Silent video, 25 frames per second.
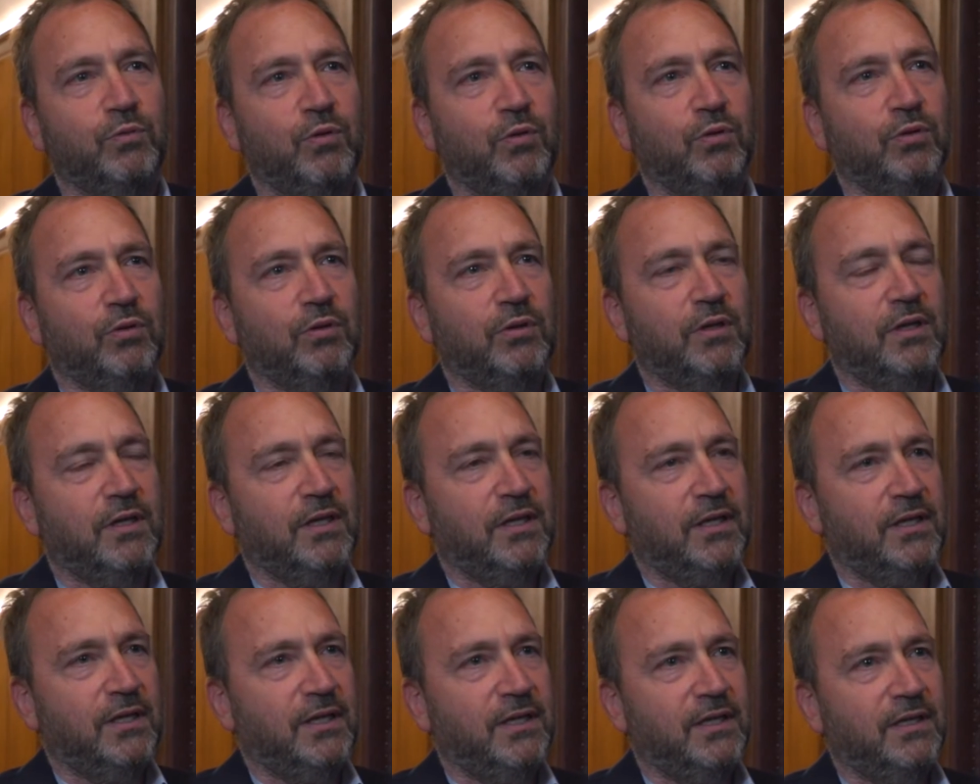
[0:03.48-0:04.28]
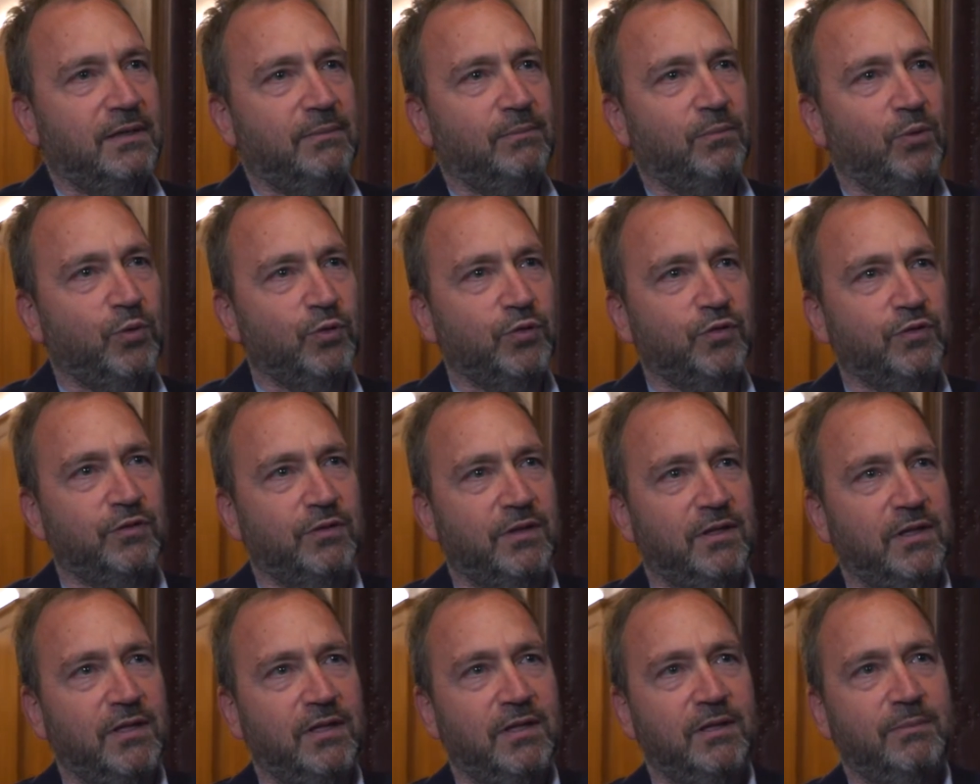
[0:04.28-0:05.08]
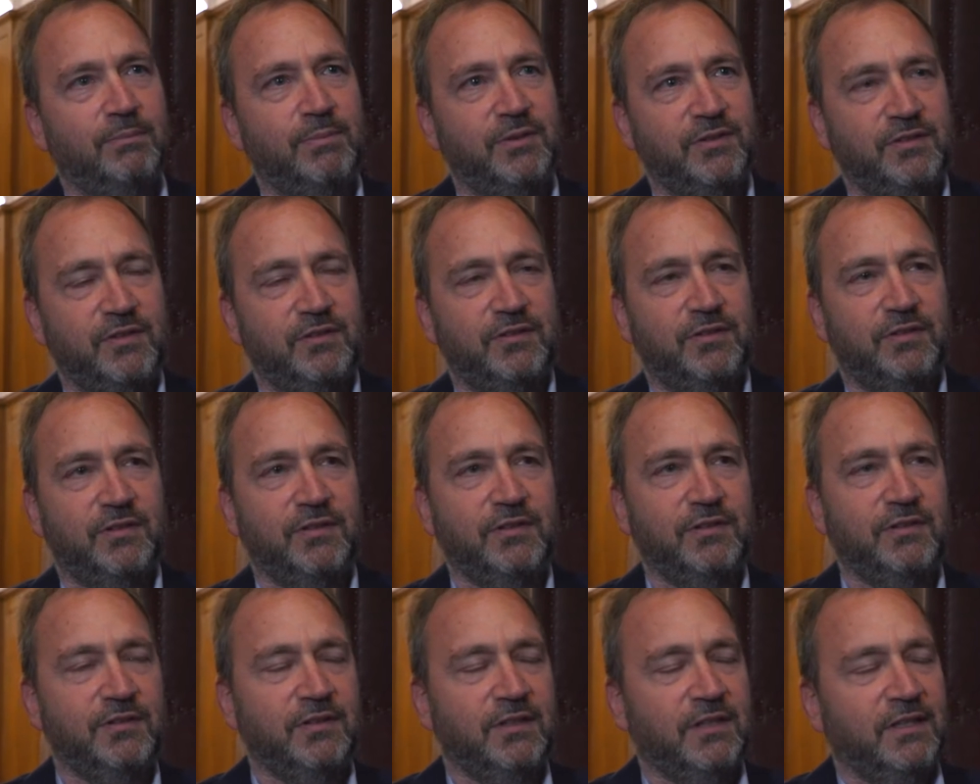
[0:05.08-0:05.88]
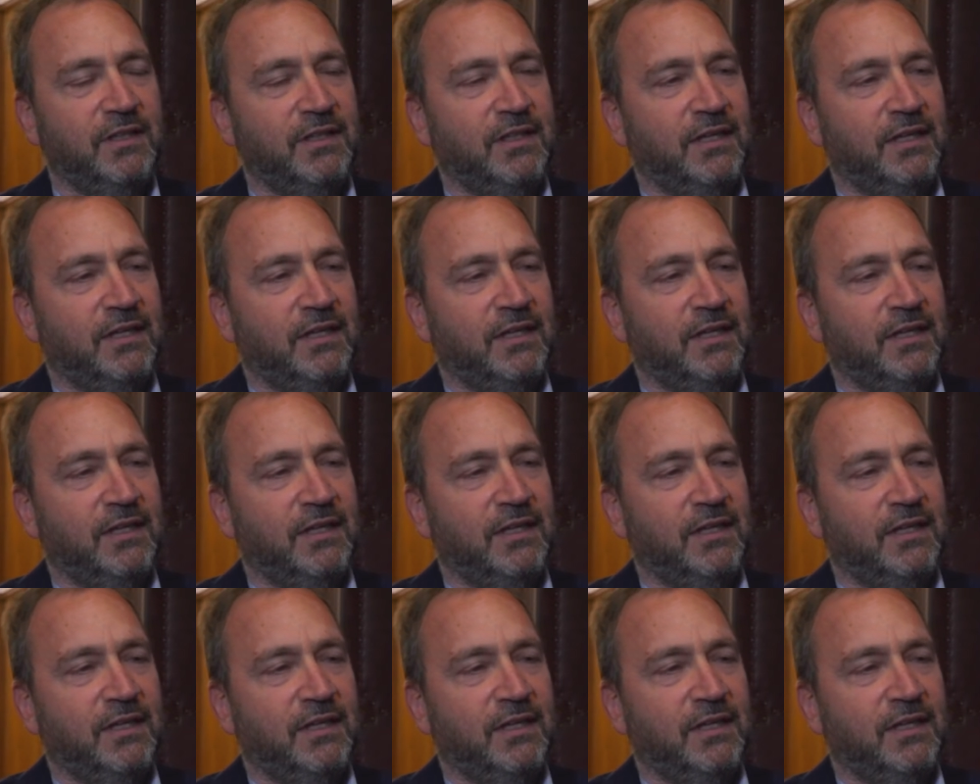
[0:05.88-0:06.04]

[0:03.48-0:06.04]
role uh, in most uh, businesses.